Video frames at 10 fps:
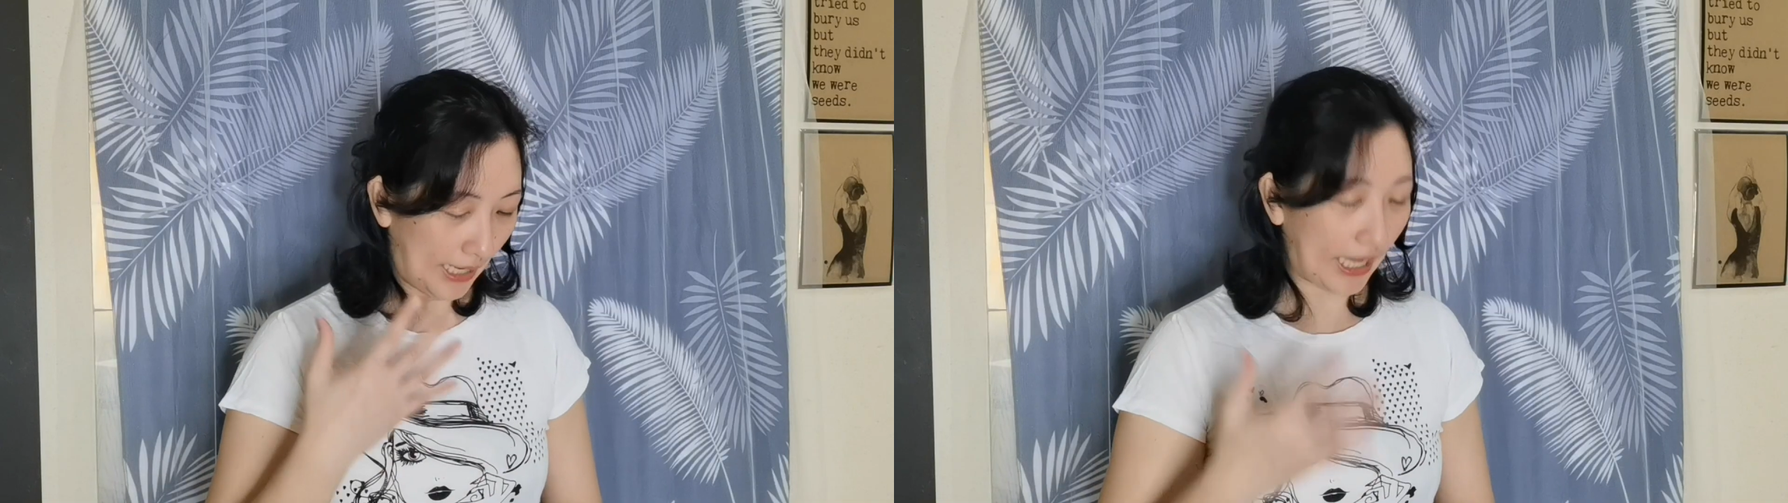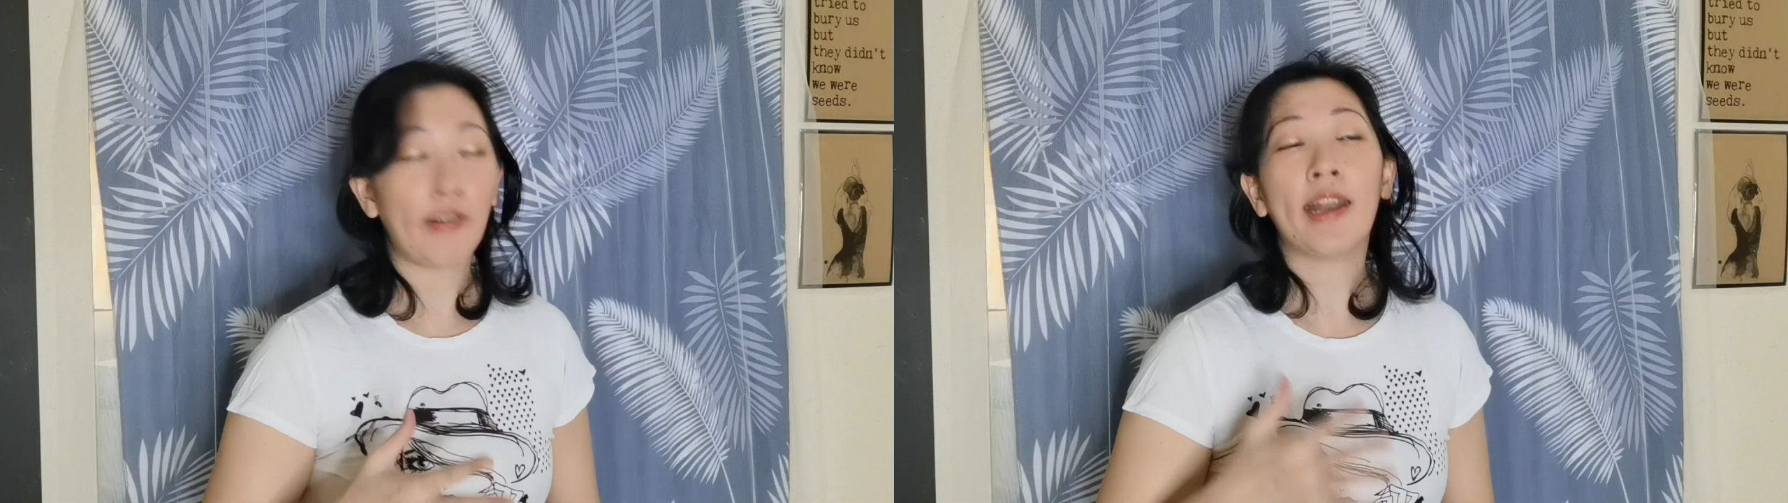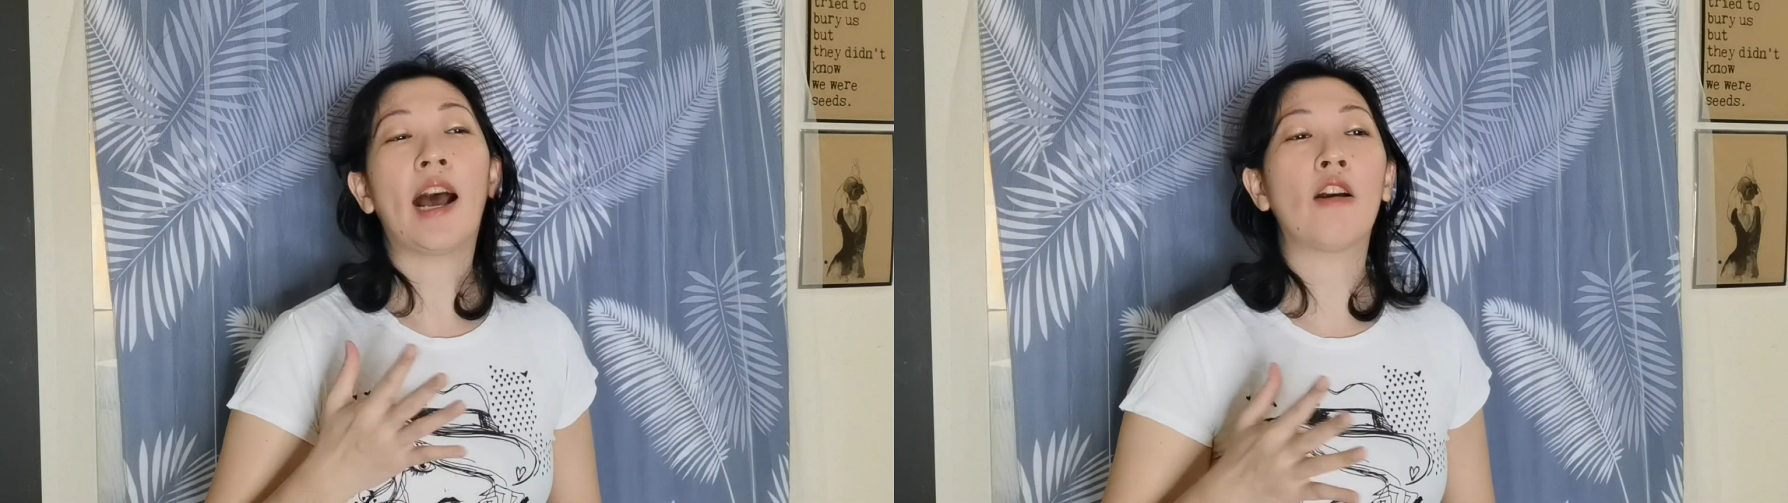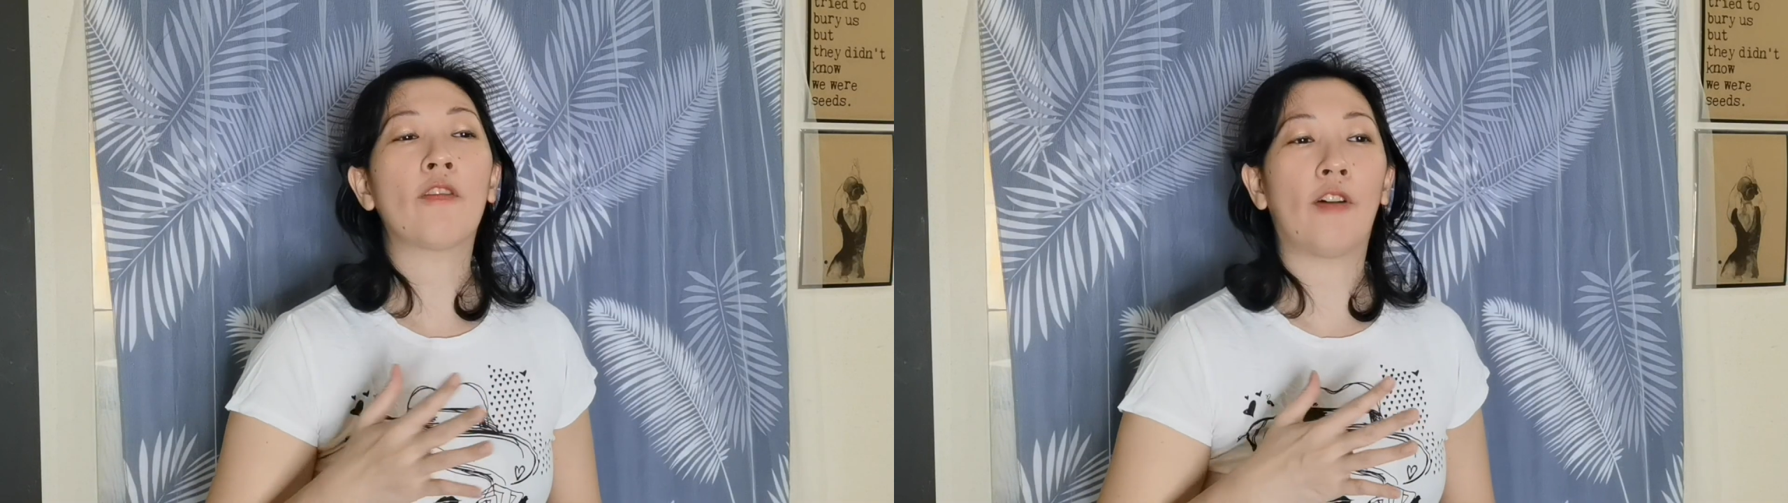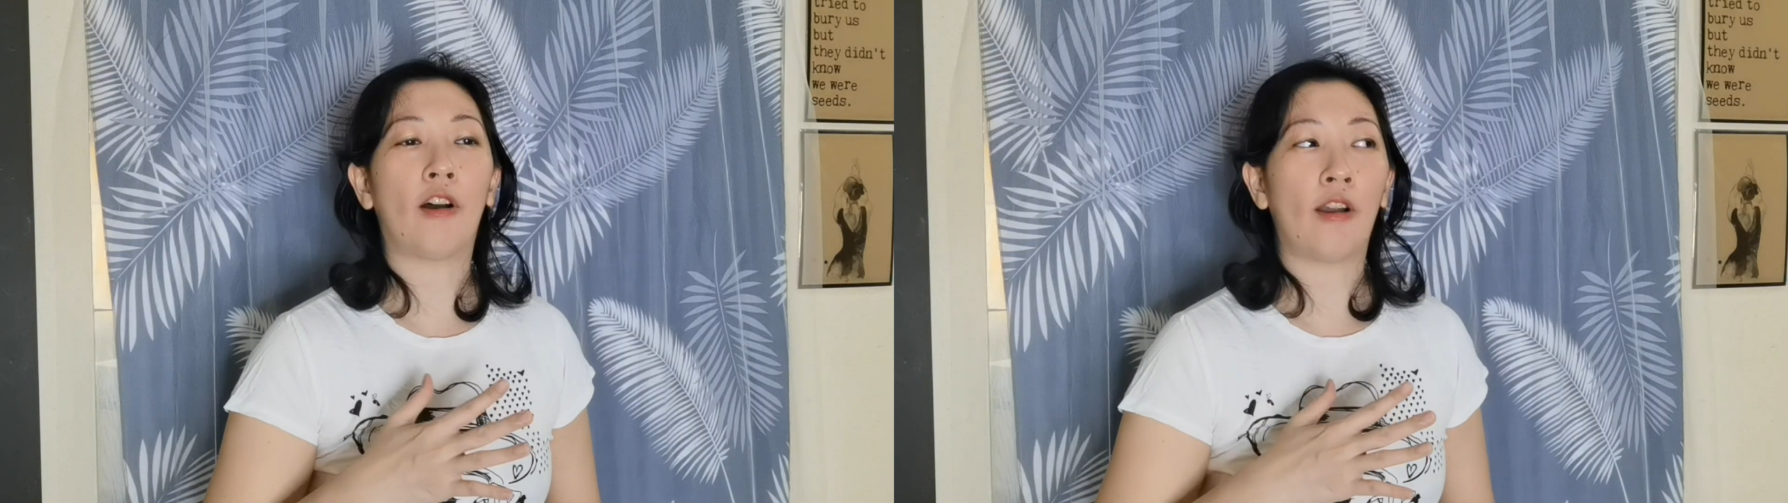leave it
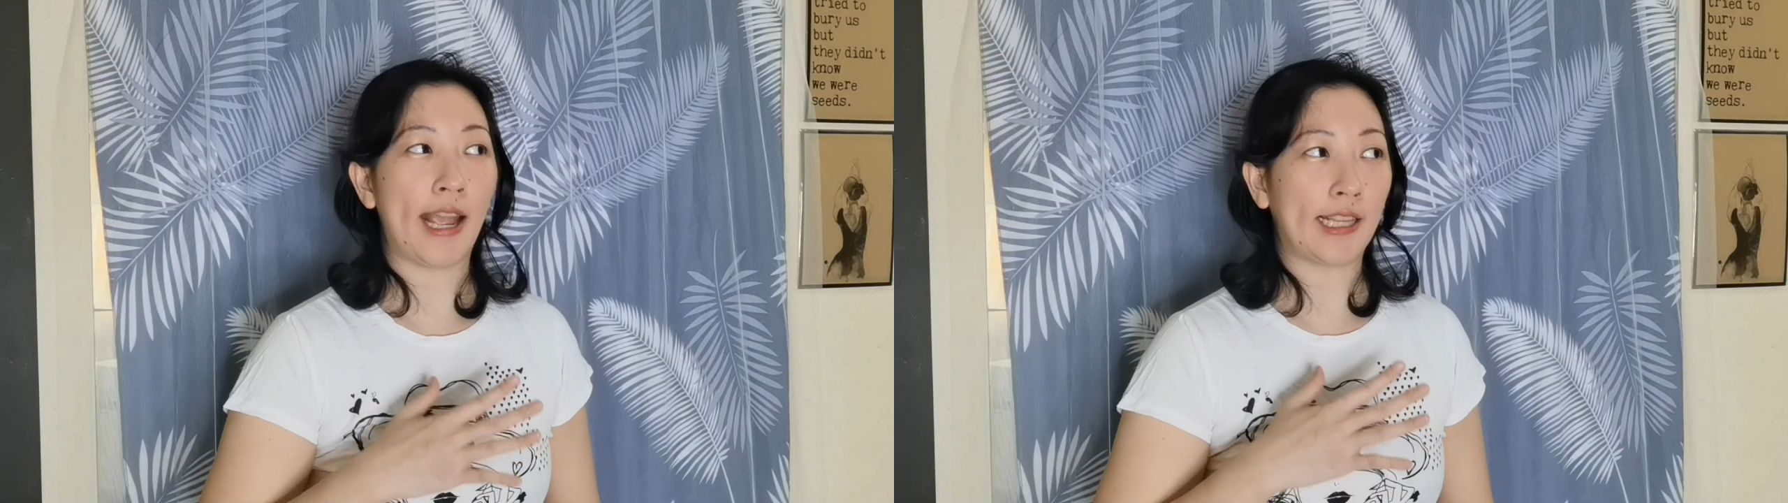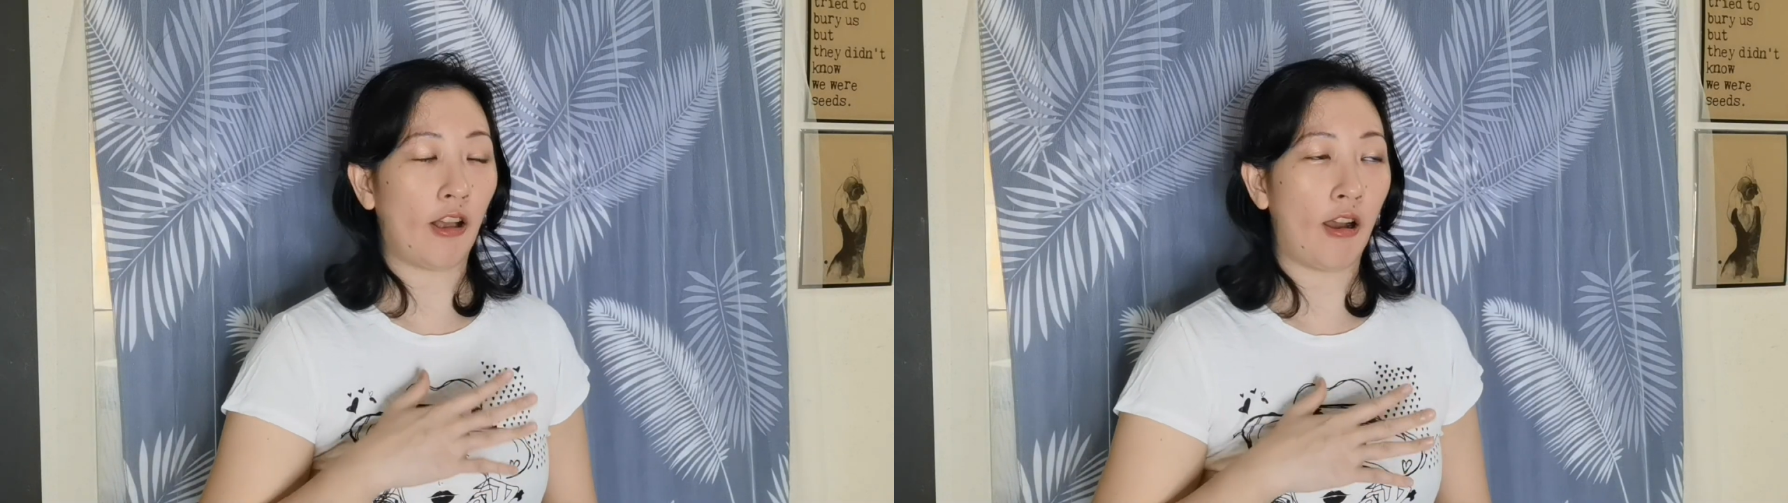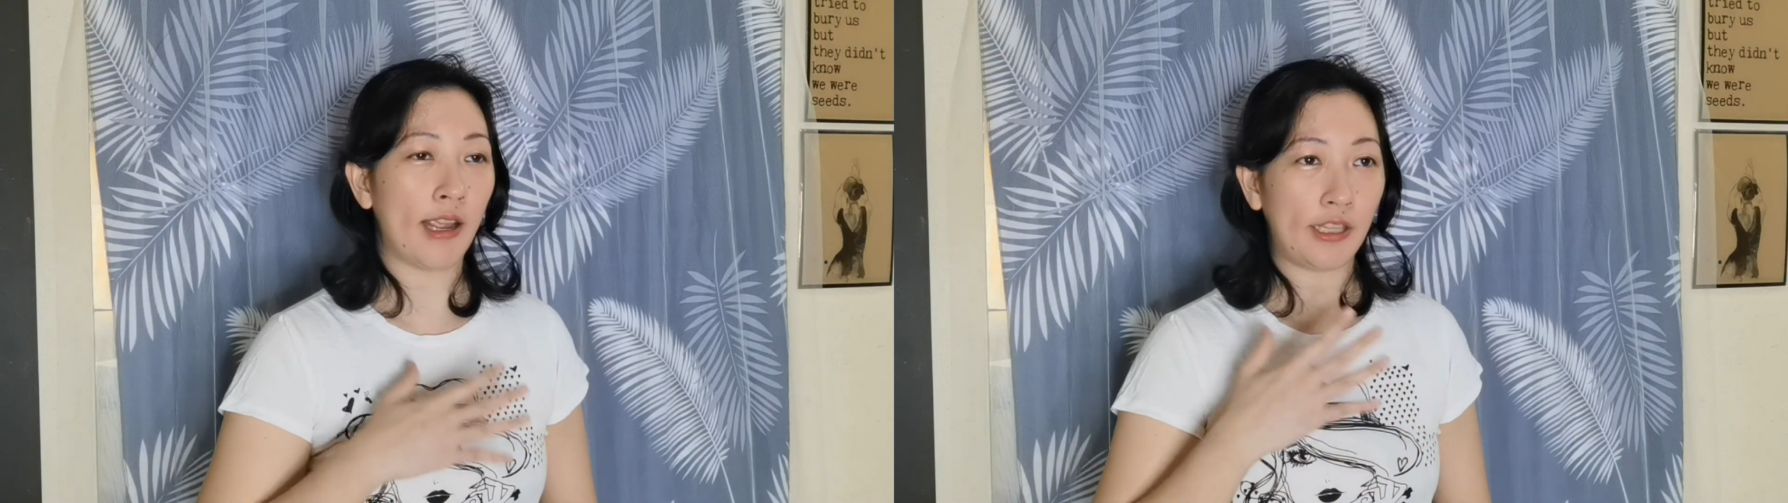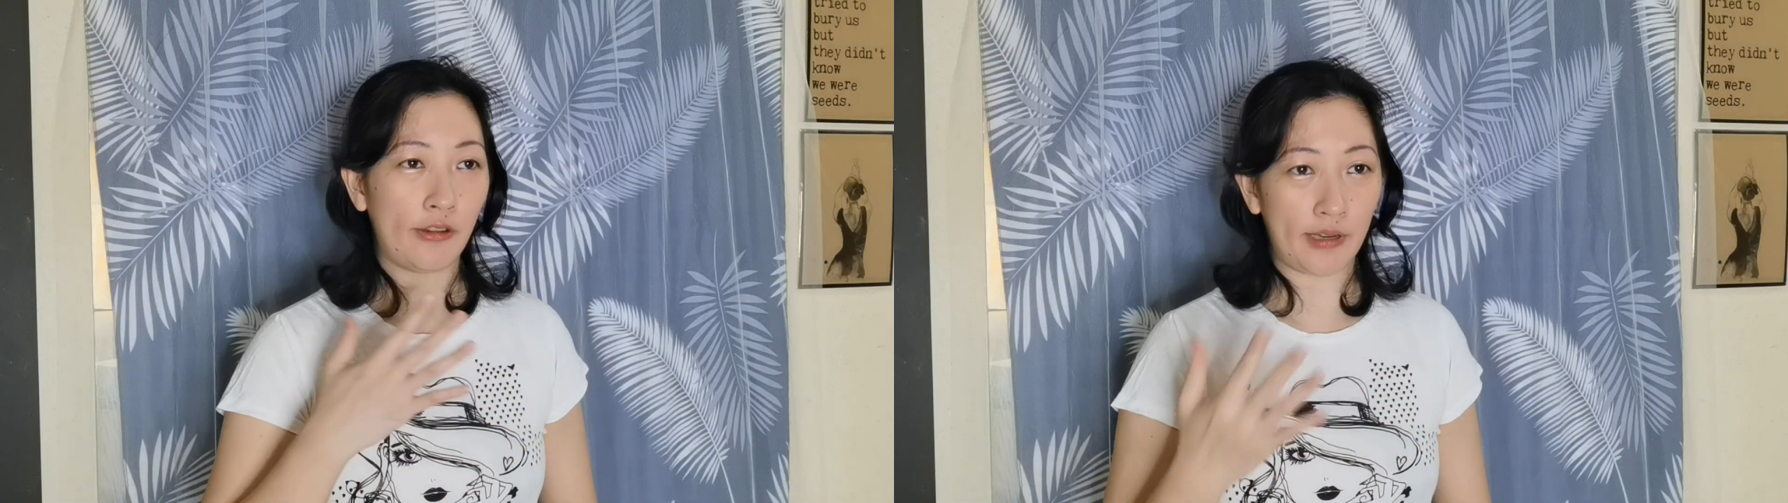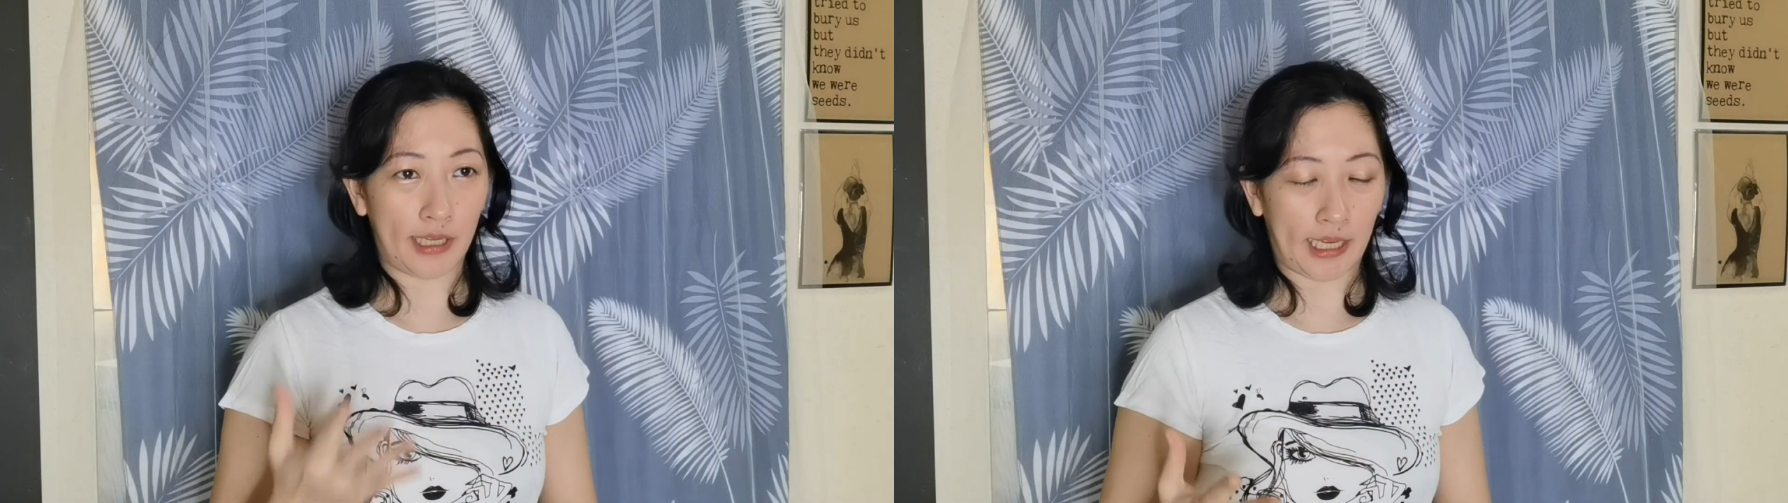out for as long as
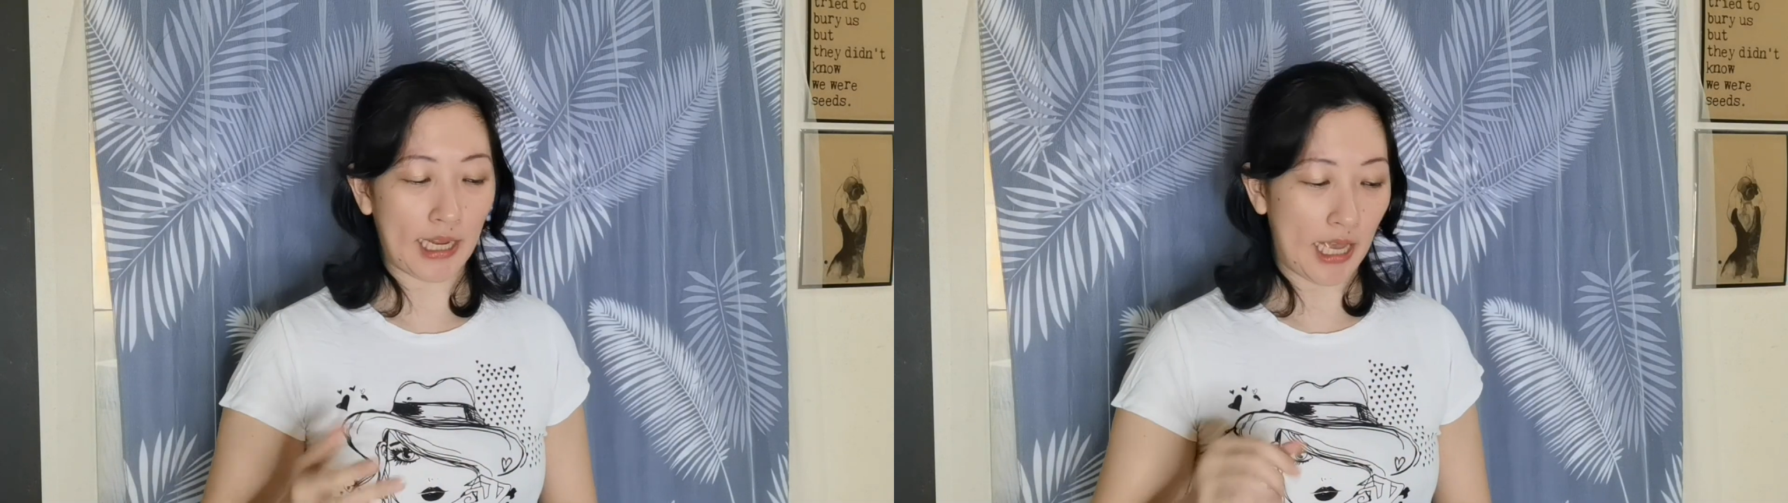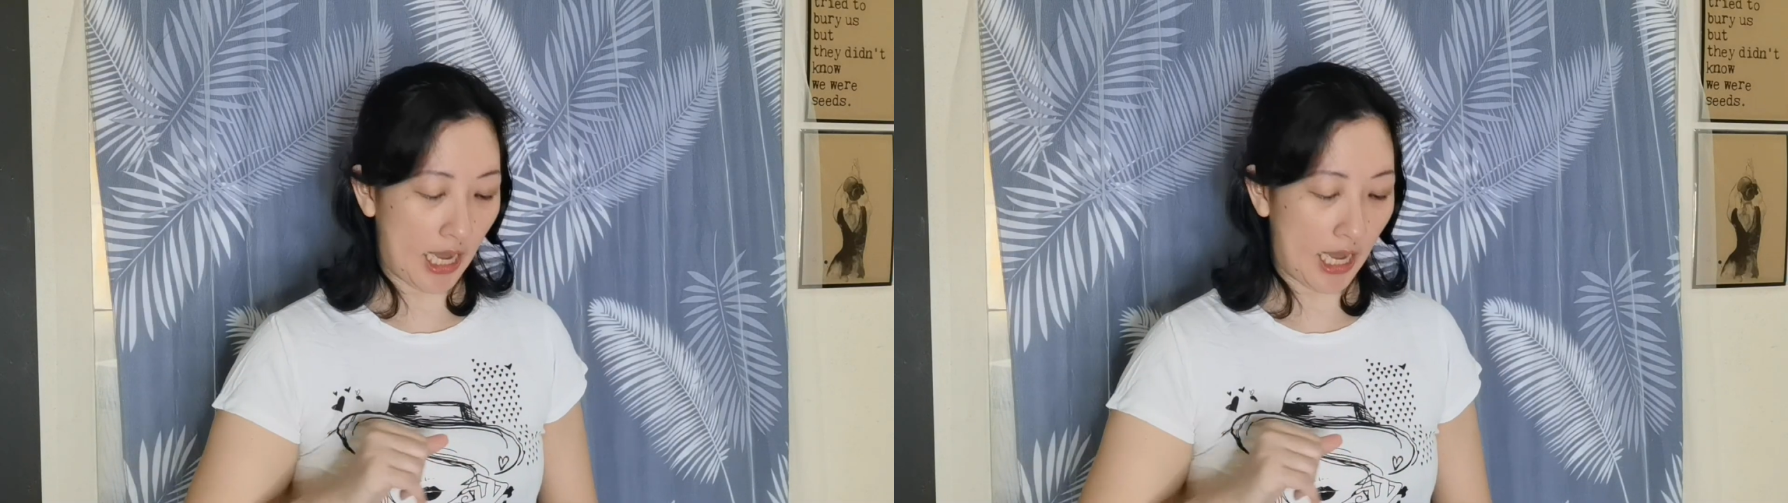you need